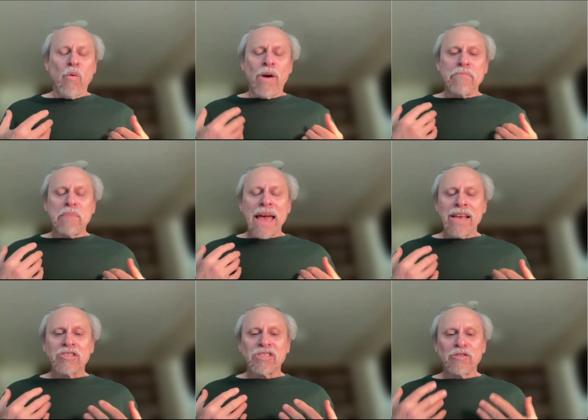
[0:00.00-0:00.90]
When
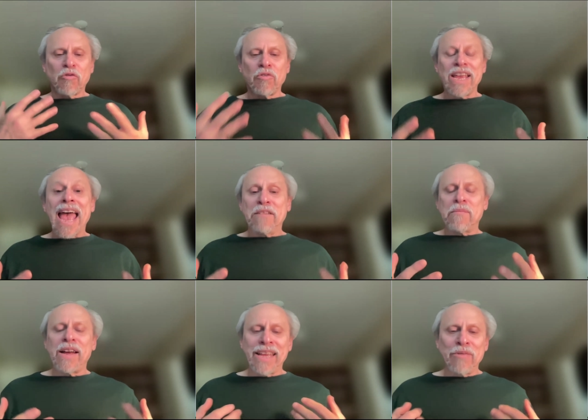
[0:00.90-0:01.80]
banks create
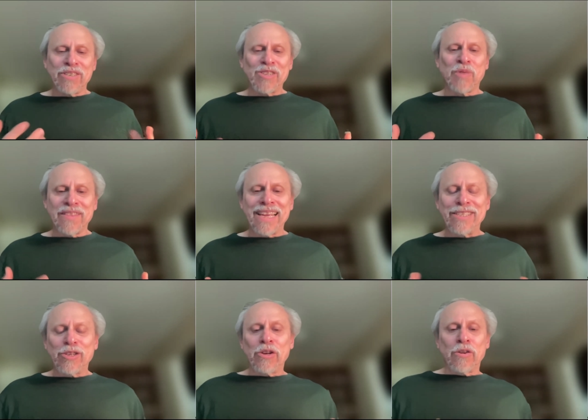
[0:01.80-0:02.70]
money, which is what they
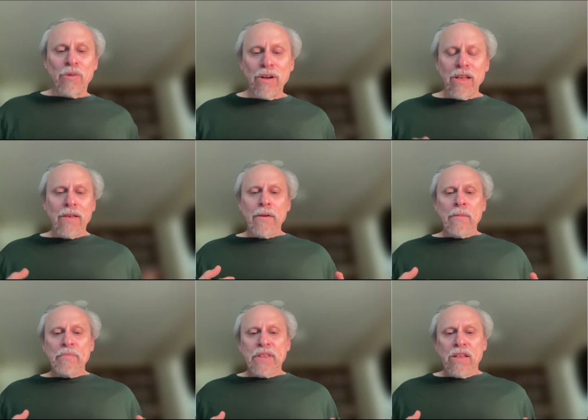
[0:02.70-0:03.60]
do,
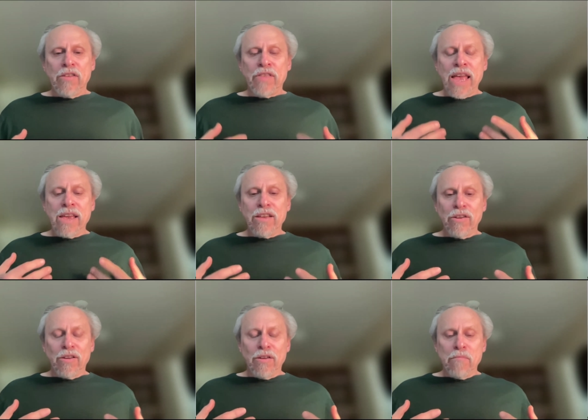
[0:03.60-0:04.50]
they
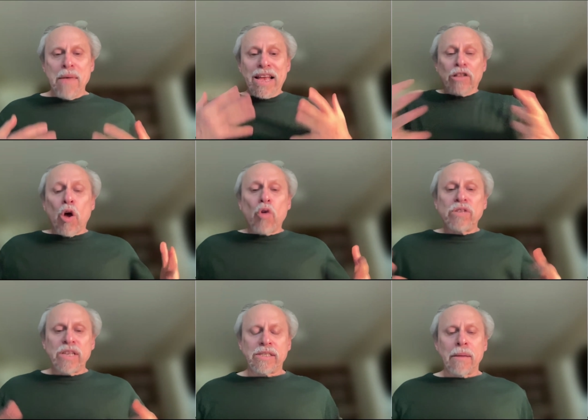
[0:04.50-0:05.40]
make a loan
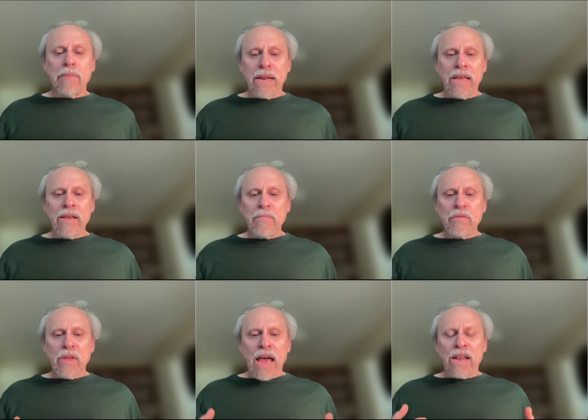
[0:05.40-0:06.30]
to somebody,
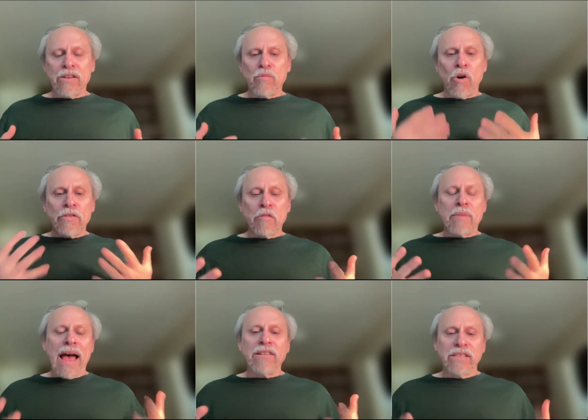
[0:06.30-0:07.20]
and on their
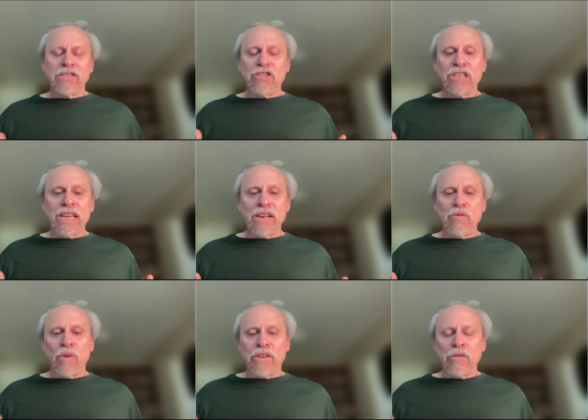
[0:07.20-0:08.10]
balance
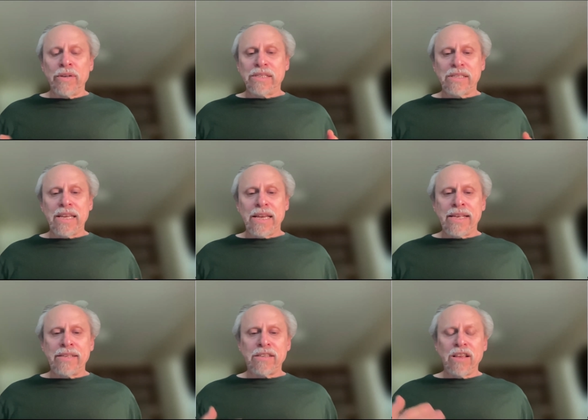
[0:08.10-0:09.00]
sheet, what you would see
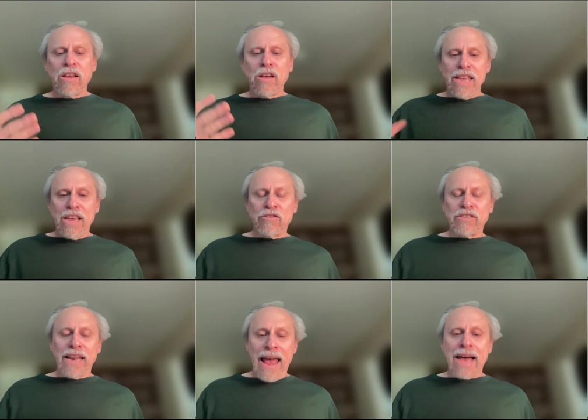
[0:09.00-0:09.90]
is
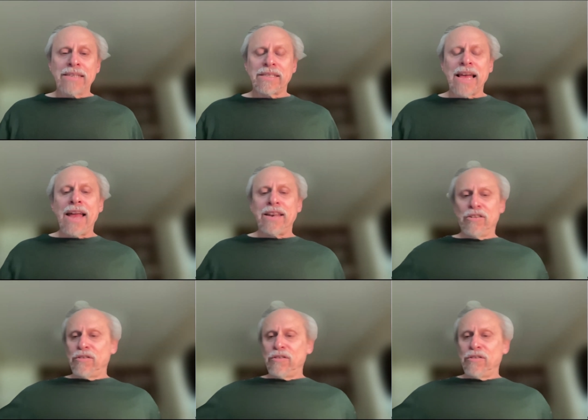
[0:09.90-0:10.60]
here's an asset,